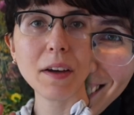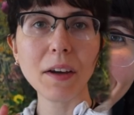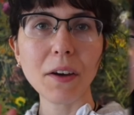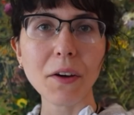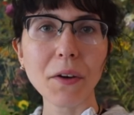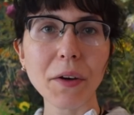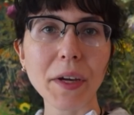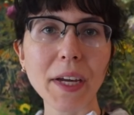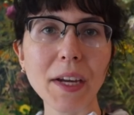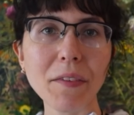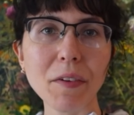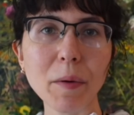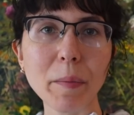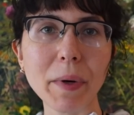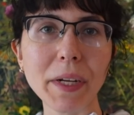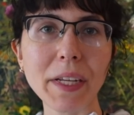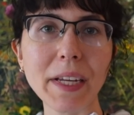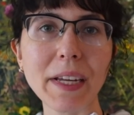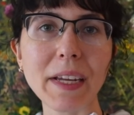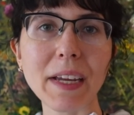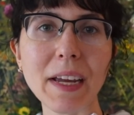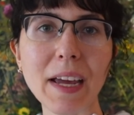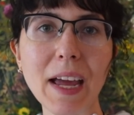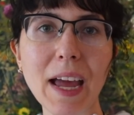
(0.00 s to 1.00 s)
Okay
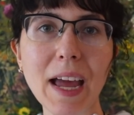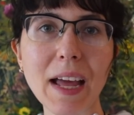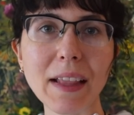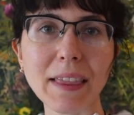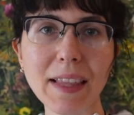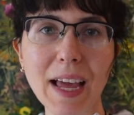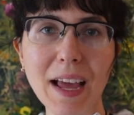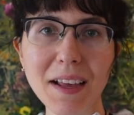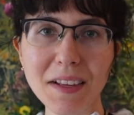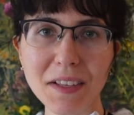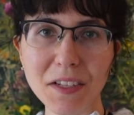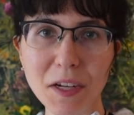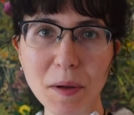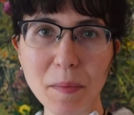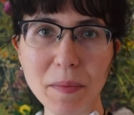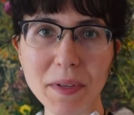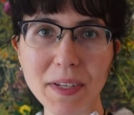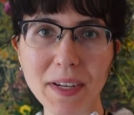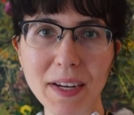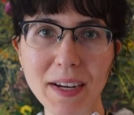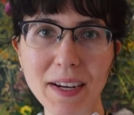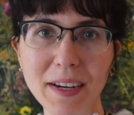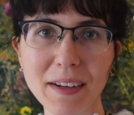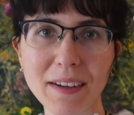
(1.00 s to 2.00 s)
everybody, last
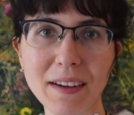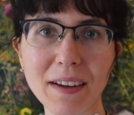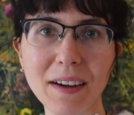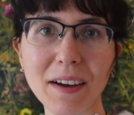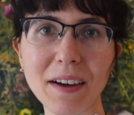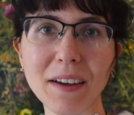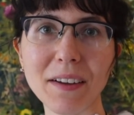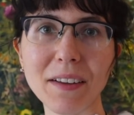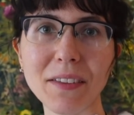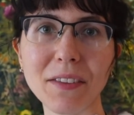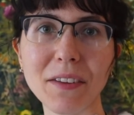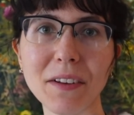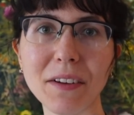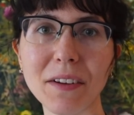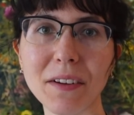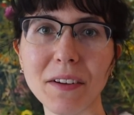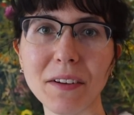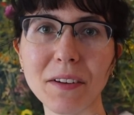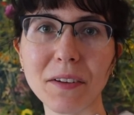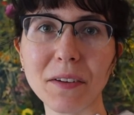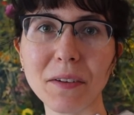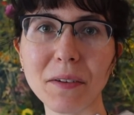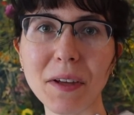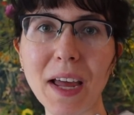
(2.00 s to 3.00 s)
update.
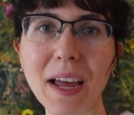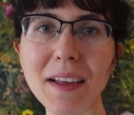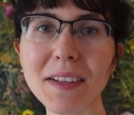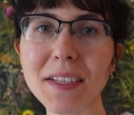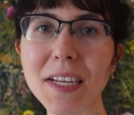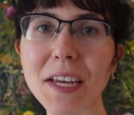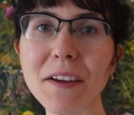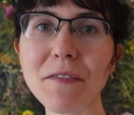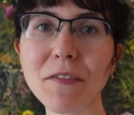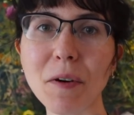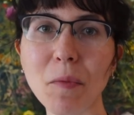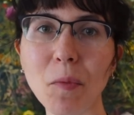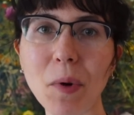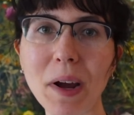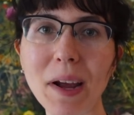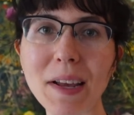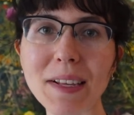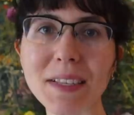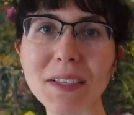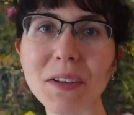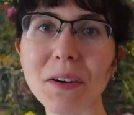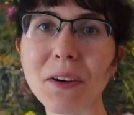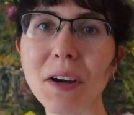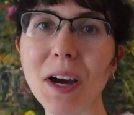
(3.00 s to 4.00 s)
The SA from
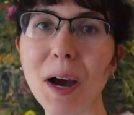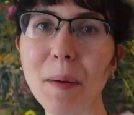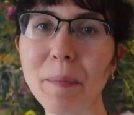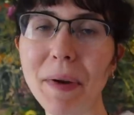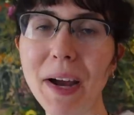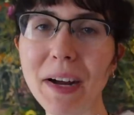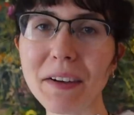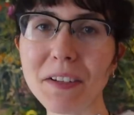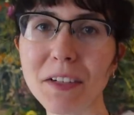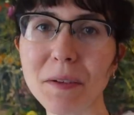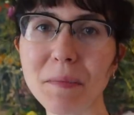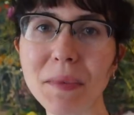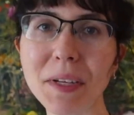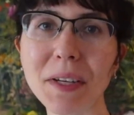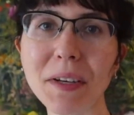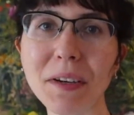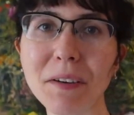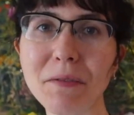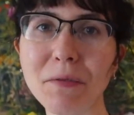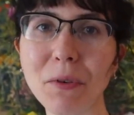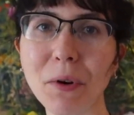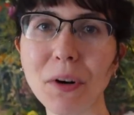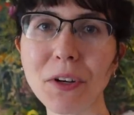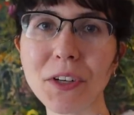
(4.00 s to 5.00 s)
YSL got back to me.
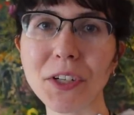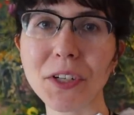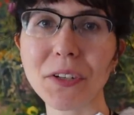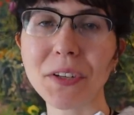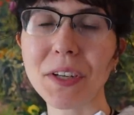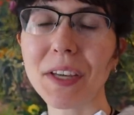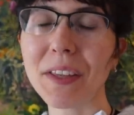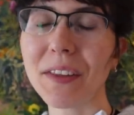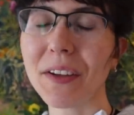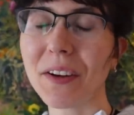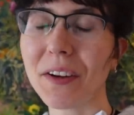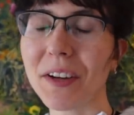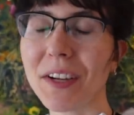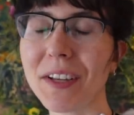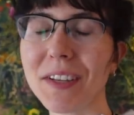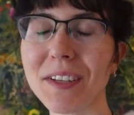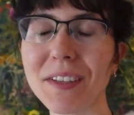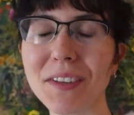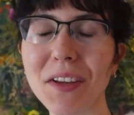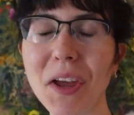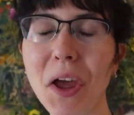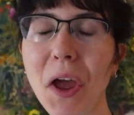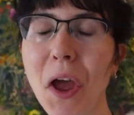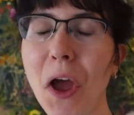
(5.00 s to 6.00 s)
Unfortunately, there
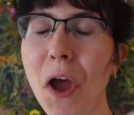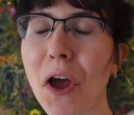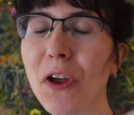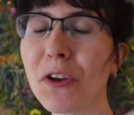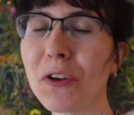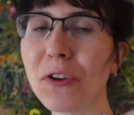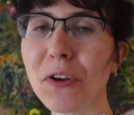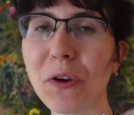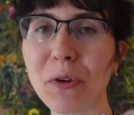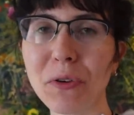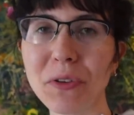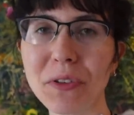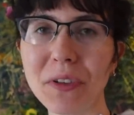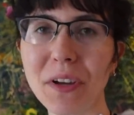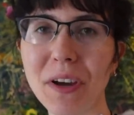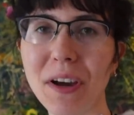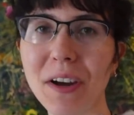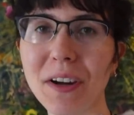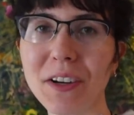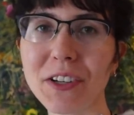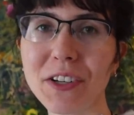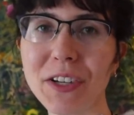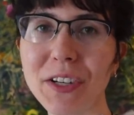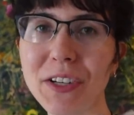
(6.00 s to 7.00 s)
is no
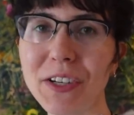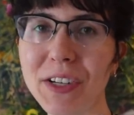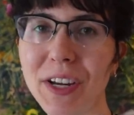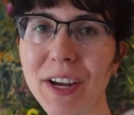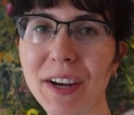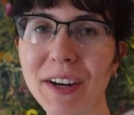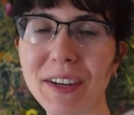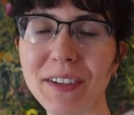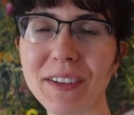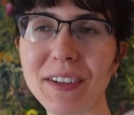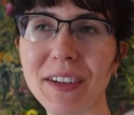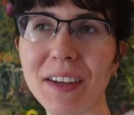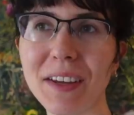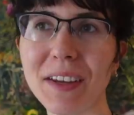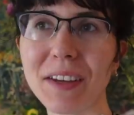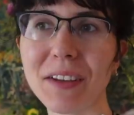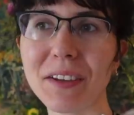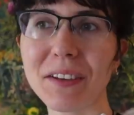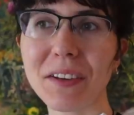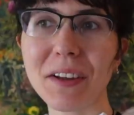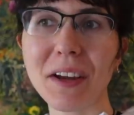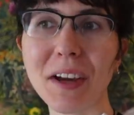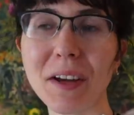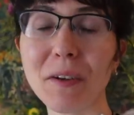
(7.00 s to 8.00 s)
stock. She checked,
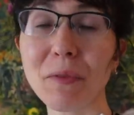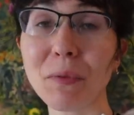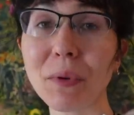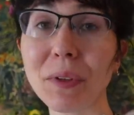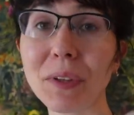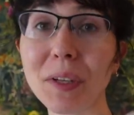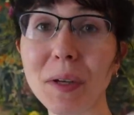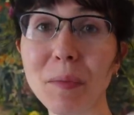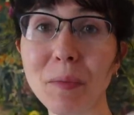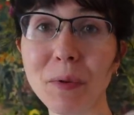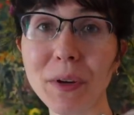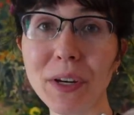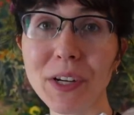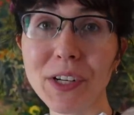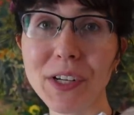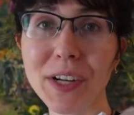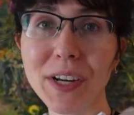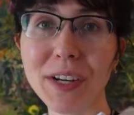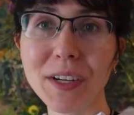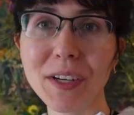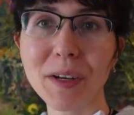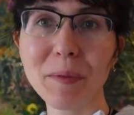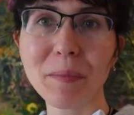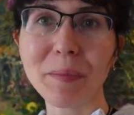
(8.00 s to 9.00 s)
and I really
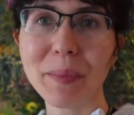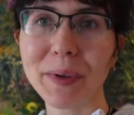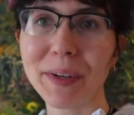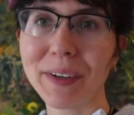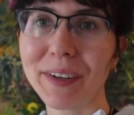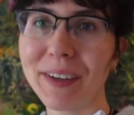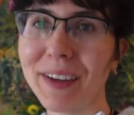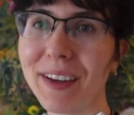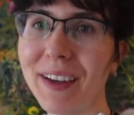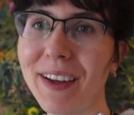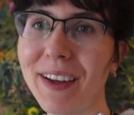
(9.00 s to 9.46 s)
appreciate it, but